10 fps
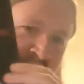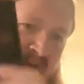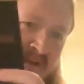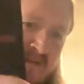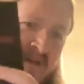
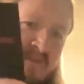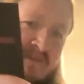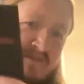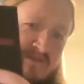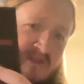that now these
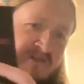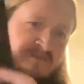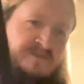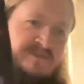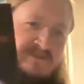guys
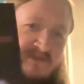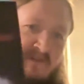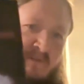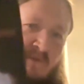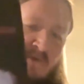definitely
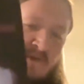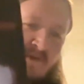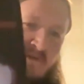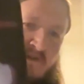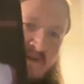scream
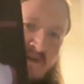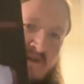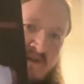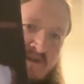early